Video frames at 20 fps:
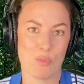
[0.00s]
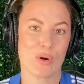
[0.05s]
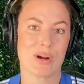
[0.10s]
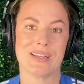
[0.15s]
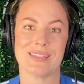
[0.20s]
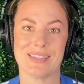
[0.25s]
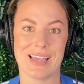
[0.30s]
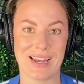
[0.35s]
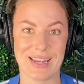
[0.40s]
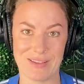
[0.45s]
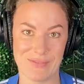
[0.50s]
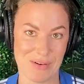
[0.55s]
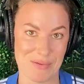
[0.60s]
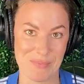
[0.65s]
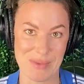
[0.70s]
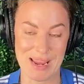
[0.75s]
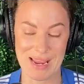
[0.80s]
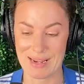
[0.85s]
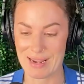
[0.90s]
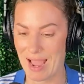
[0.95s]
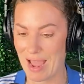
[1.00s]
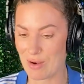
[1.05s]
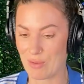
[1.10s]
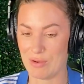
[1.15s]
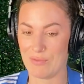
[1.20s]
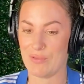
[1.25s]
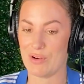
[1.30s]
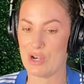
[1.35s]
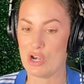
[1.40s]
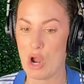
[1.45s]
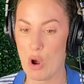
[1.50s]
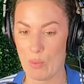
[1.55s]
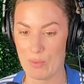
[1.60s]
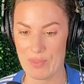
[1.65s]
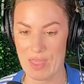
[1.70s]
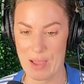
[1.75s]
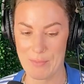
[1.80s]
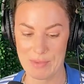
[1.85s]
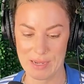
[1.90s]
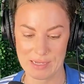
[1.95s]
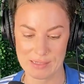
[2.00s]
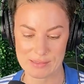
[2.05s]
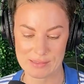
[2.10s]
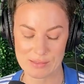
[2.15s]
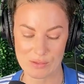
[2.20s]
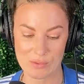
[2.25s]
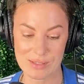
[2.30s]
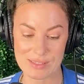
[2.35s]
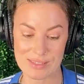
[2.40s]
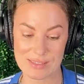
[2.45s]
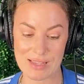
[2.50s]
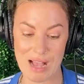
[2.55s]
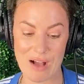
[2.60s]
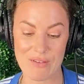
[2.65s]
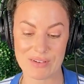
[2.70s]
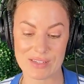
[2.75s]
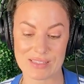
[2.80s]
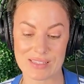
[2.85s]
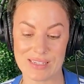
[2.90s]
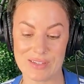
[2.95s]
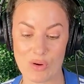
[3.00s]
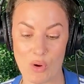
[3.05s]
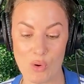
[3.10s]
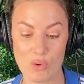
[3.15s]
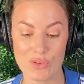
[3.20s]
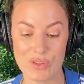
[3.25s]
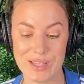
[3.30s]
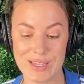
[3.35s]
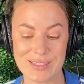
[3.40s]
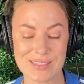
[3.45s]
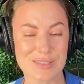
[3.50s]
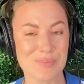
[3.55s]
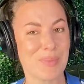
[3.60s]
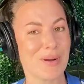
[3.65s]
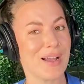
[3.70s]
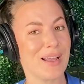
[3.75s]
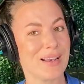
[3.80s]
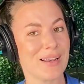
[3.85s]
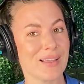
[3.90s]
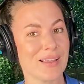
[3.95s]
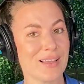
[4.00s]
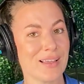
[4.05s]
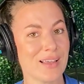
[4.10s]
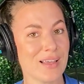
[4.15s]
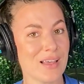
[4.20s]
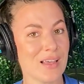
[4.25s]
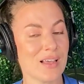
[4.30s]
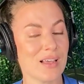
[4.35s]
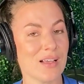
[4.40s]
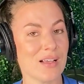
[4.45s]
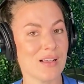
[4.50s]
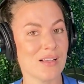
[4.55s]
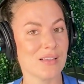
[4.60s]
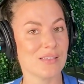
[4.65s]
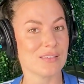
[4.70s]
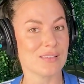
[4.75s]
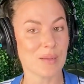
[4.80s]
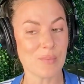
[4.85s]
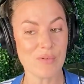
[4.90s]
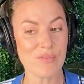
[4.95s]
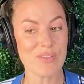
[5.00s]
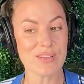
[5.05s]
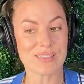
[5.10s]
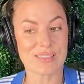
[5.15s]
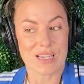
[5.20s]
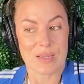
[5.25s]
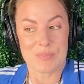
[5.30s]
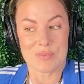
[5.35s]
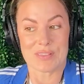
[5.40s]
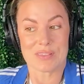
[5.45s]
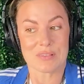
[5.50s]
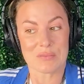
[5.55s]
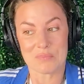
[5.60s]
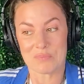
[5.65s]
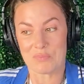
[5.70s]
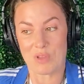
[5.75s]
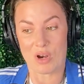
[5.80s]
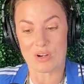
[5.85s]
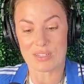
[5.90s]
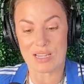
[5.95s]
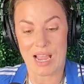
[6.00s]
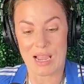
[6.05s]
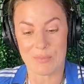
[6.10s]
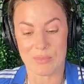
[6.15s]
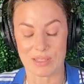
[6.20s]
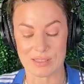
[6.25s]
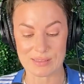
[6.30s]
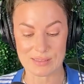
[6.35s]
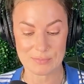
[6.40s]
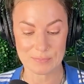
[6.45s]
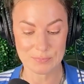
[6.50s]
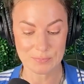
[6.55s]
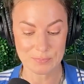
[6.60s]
What does that even mean? I don't even know what that means. So this is obviously an old list, but some of the tips are timeless.